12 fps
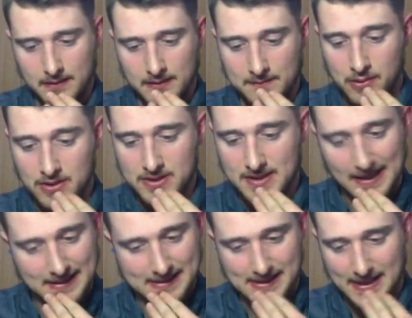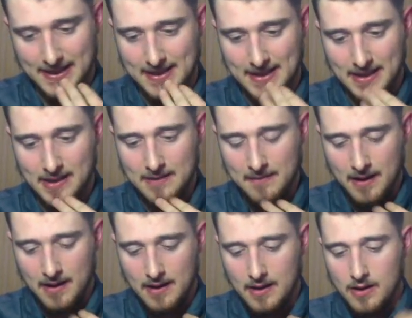push that side there,
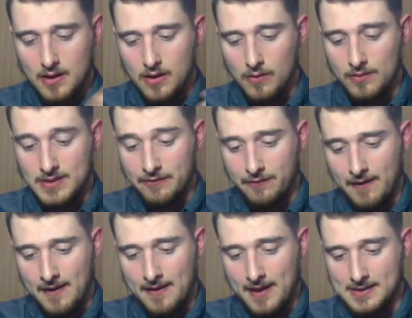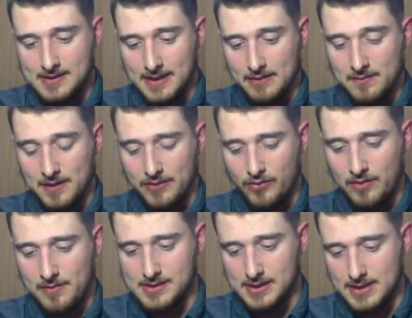defend that side with my Three
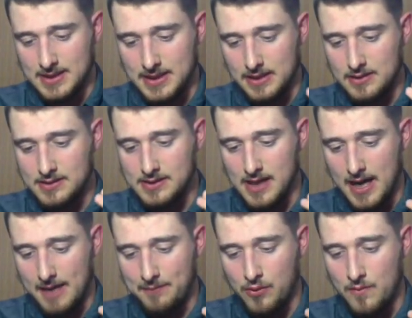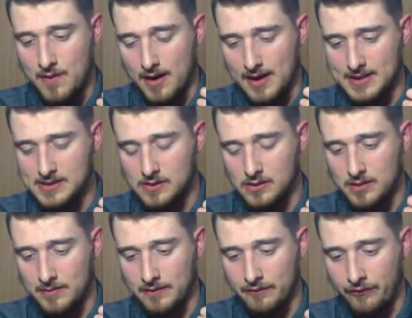Musketeers. I put my Ice Golem
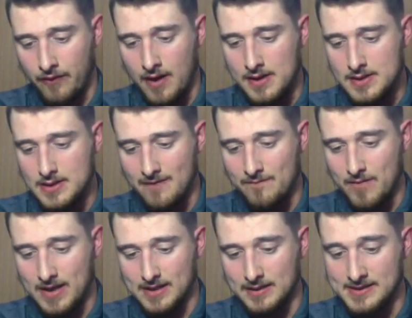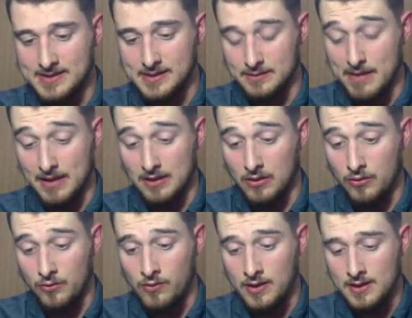in front of my
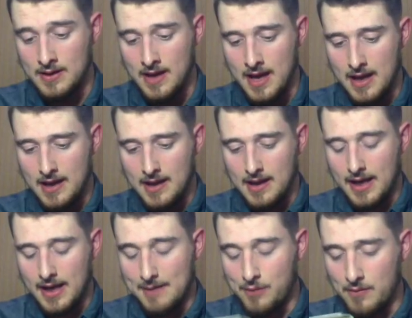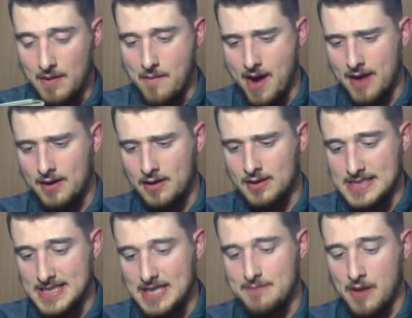lone one, and I put my Miner
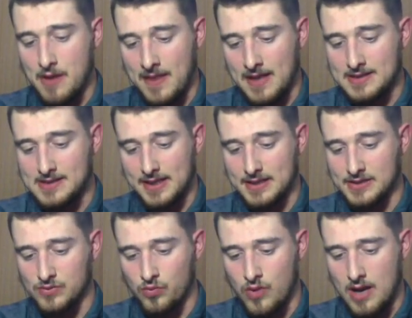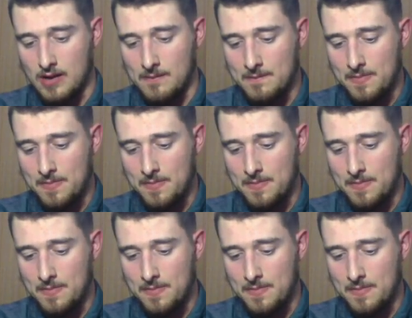deep on that side as well.